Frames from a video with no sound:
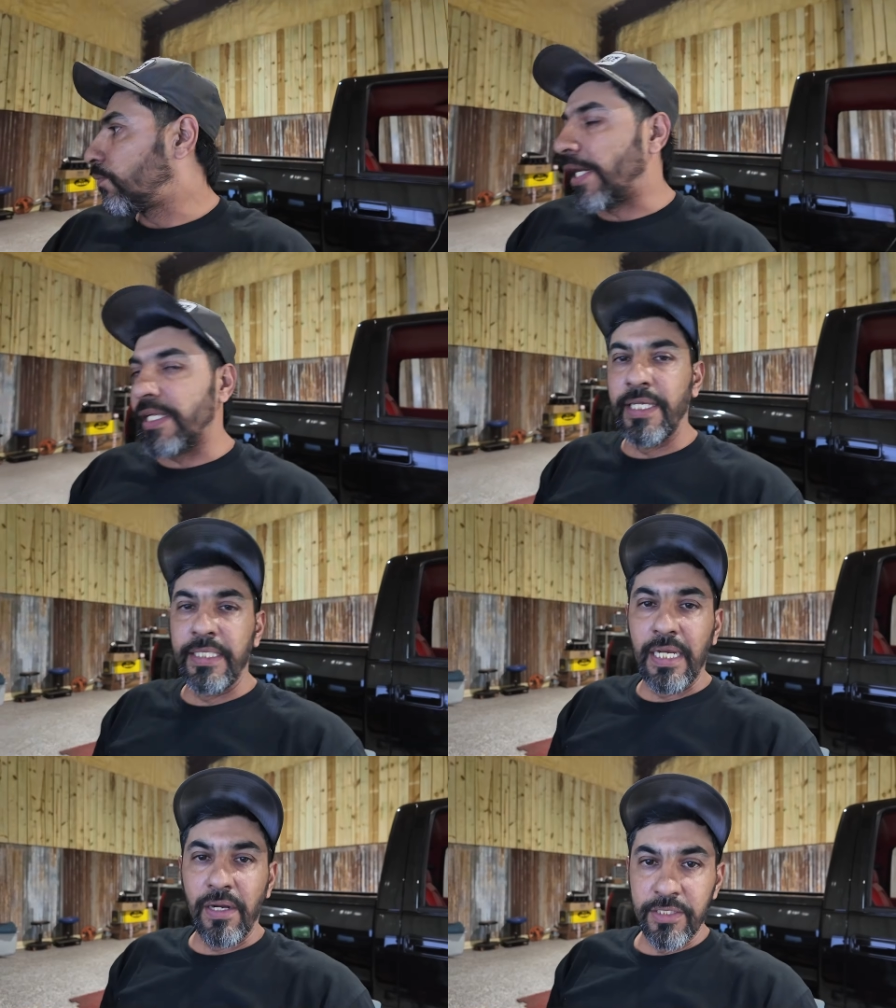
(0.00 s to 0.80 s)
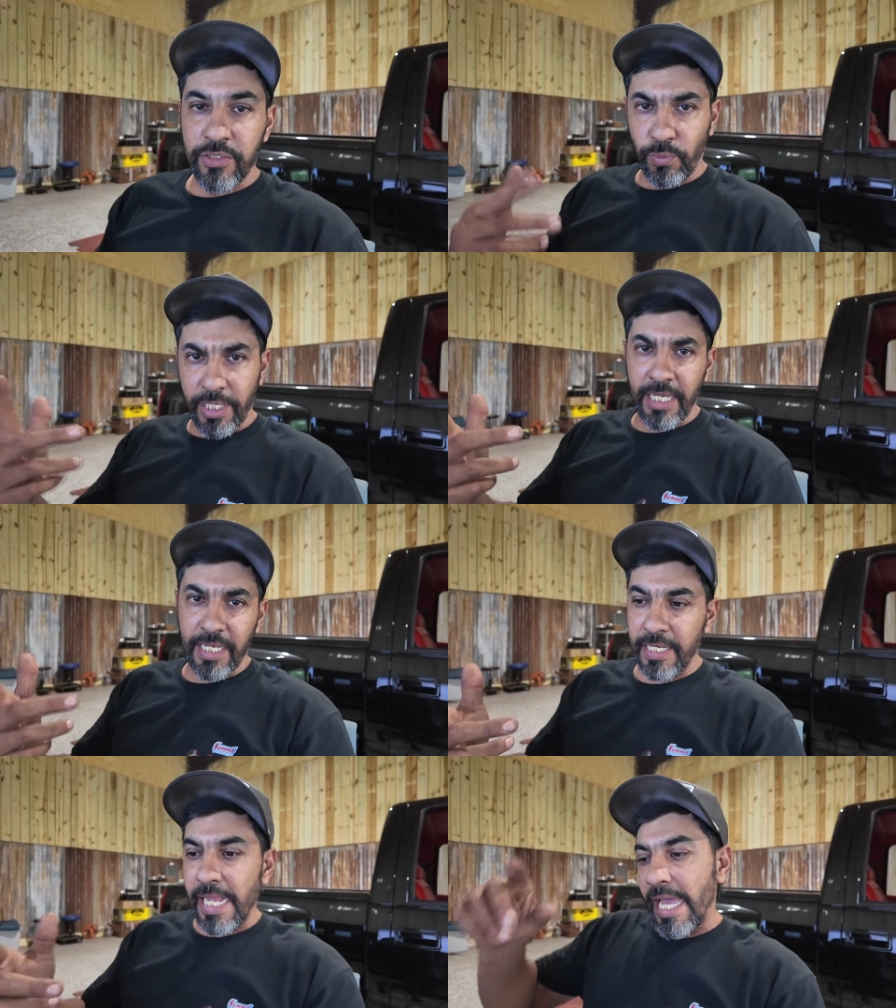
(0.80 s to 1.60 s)
what I did there, I just went ahead
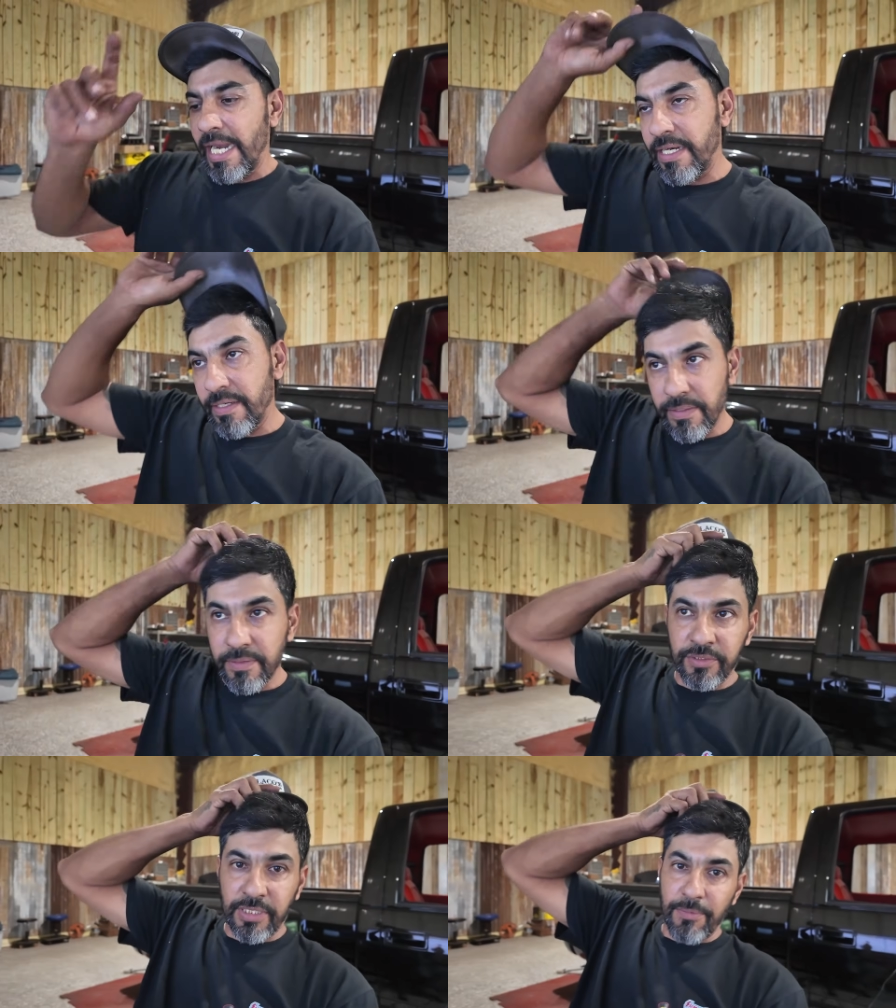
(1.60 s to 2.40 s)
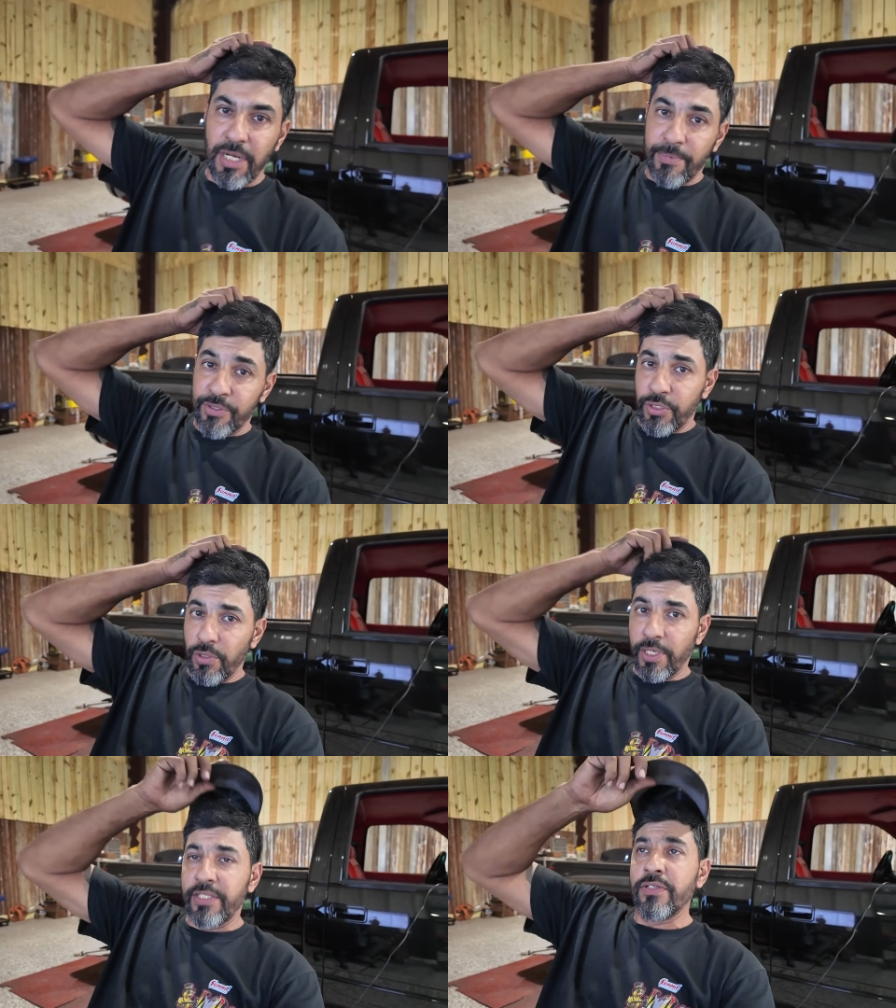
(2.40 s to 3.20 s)
and added some numbers
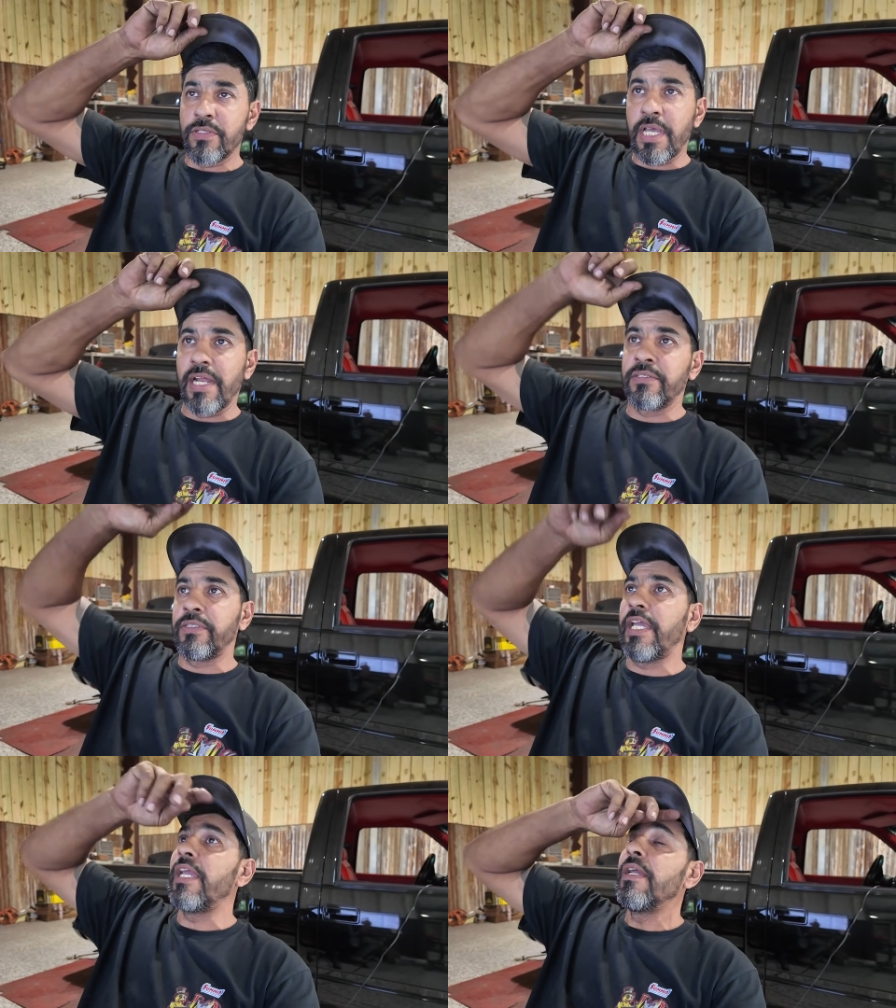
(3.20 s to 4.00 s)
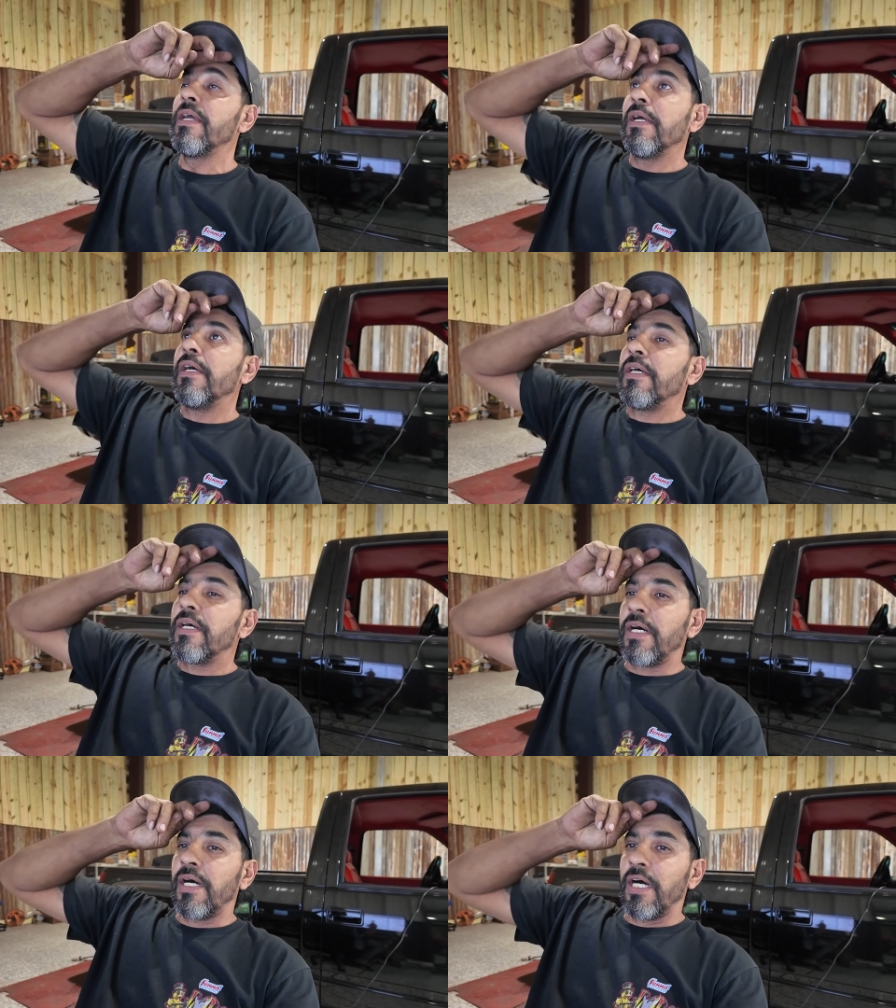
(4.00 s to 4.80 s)
to it just to kind of see.
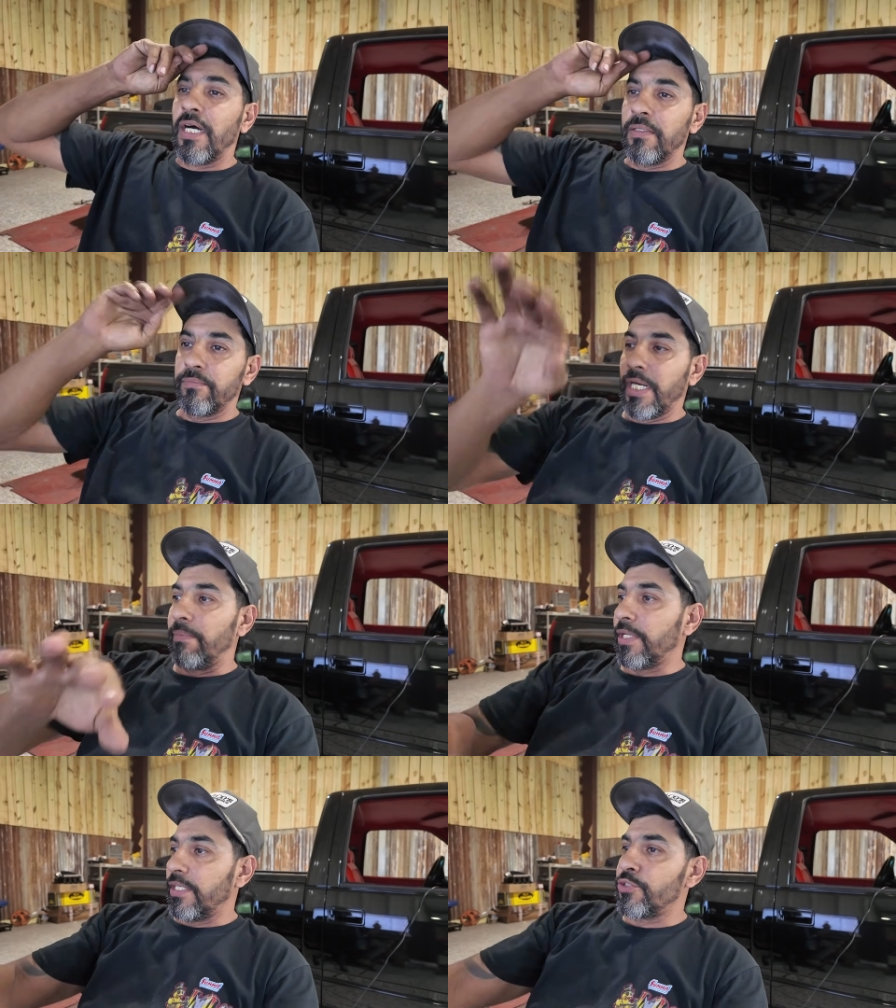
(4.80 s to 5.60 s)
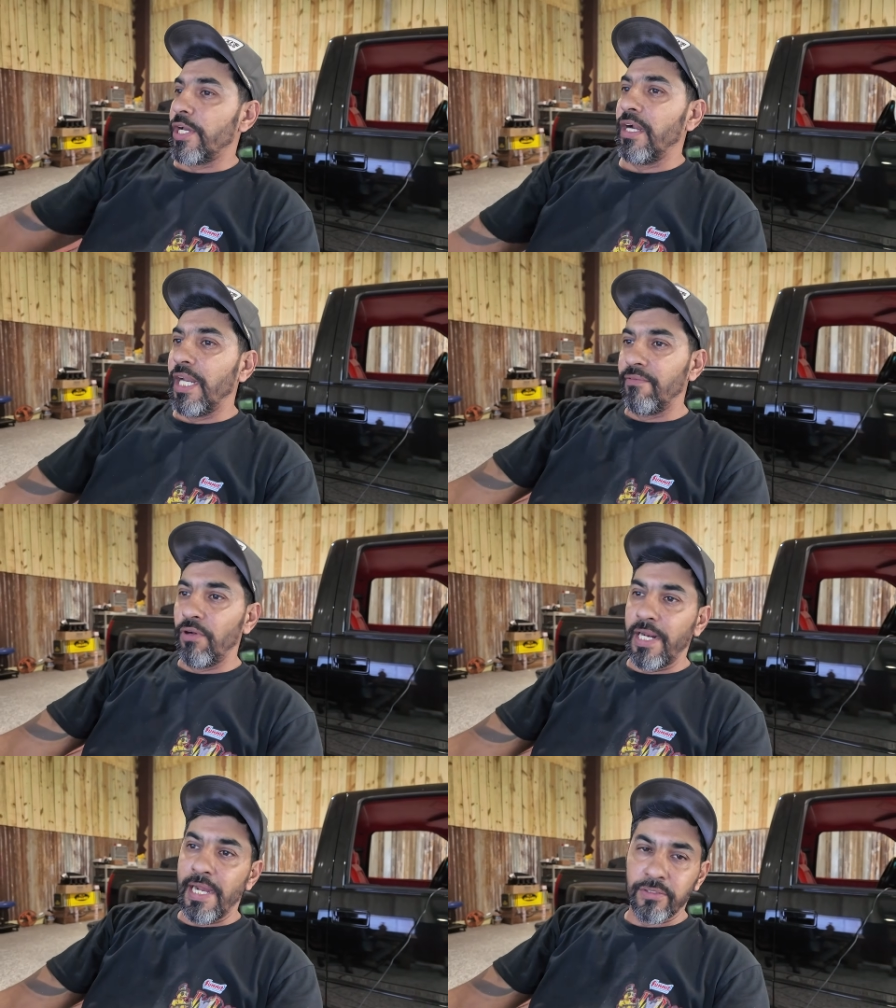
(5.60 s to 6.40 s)
But I'm going to try to level
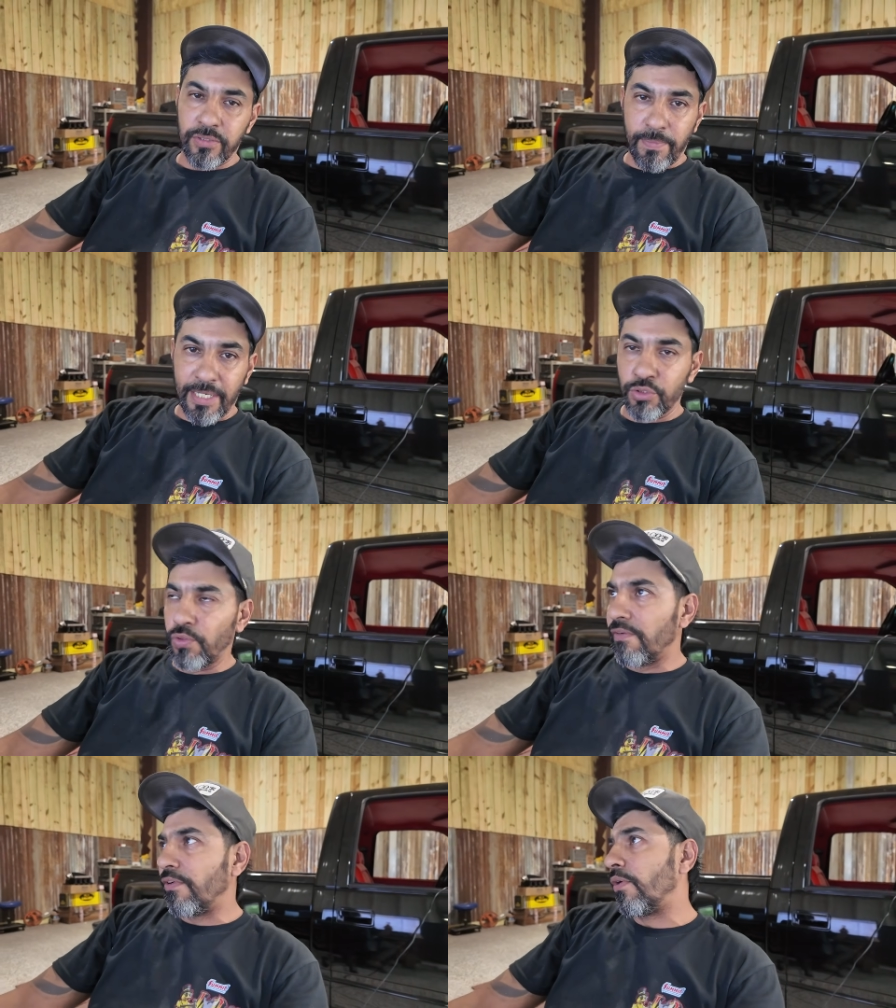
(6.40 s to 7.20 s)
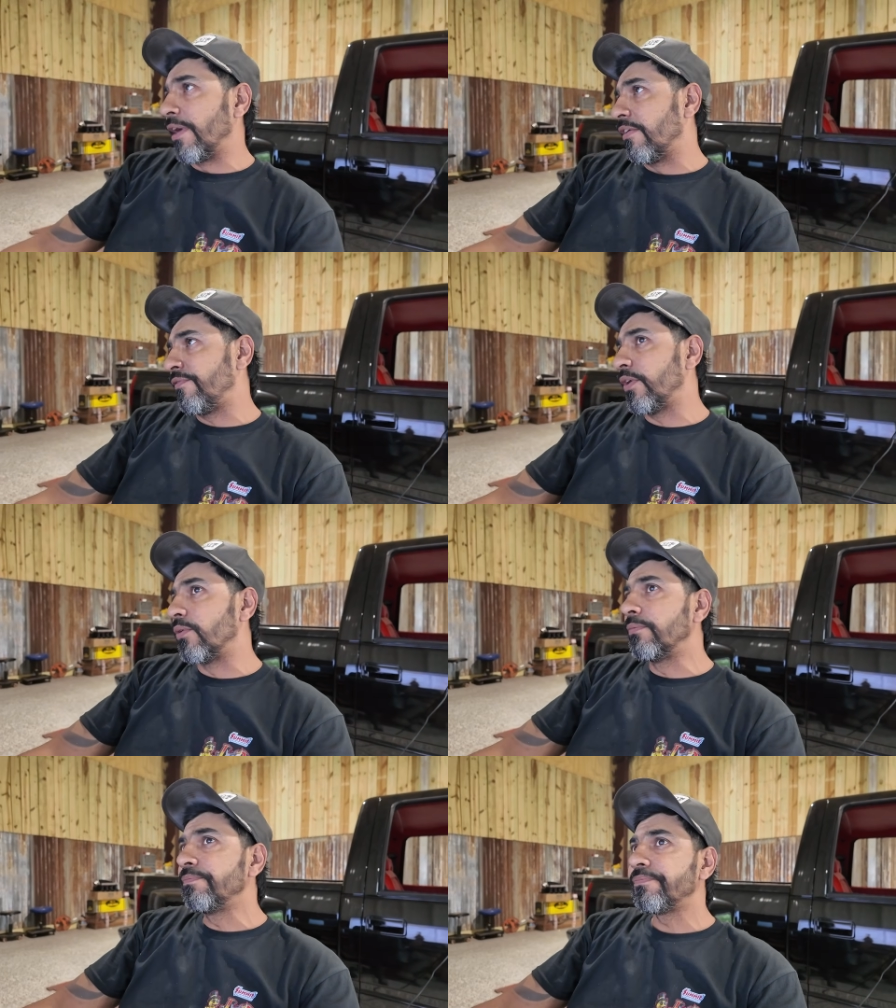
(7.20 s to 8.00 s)
it out to about 12.0 air fuel.